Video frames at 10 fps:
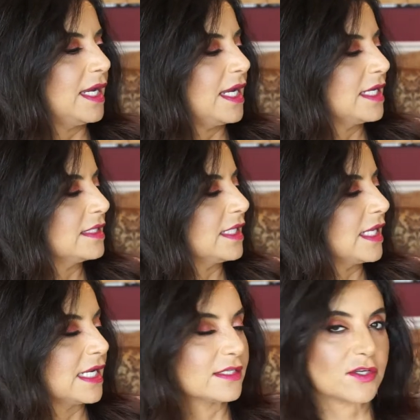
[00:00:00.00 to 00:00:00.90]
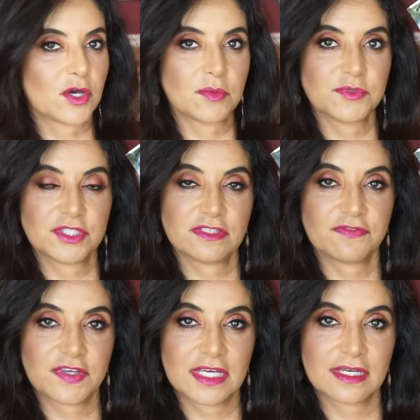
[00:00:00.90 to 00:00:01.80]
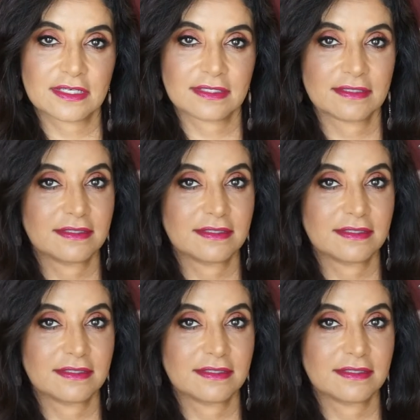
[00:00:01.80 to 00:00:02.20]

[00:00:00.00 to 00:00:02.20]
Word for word: and the Lancome Genifique.